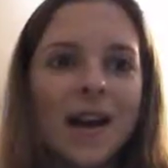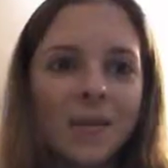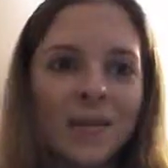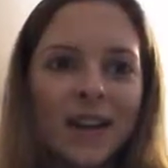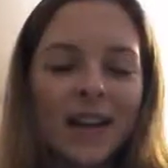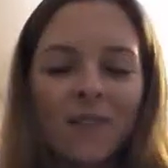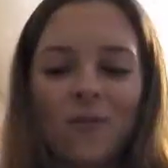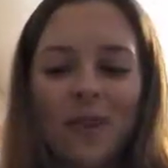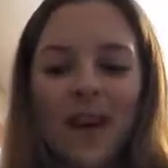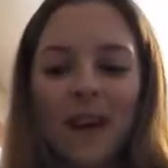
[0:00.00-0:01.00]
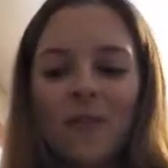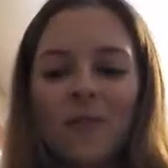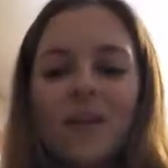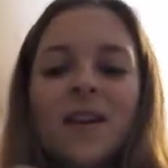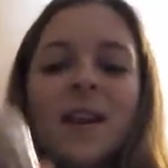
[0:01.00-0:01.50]
one I have now.
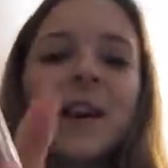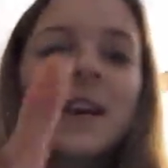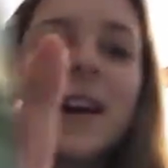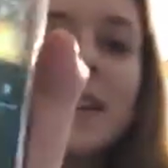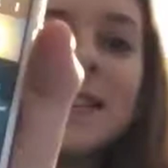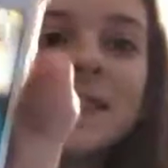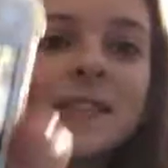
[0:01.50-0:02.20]
It has the